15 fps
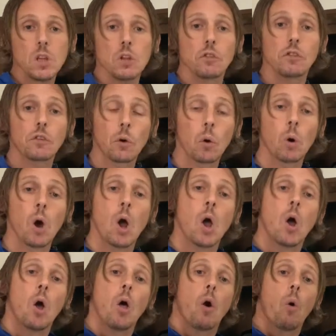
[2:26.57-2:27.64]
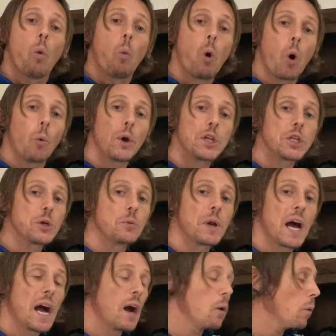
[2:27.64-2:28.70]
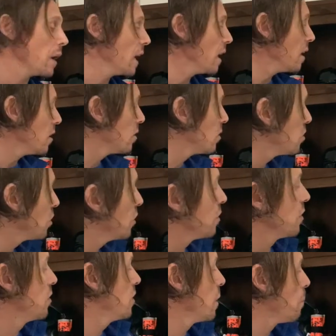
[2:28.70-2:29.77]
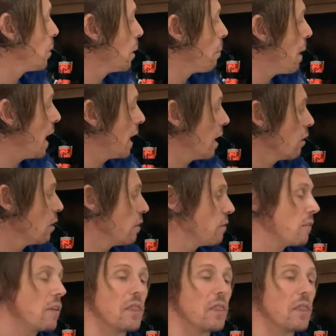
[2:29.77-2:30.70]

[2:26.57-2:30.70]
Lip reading: So what we do now is just a simple matter of,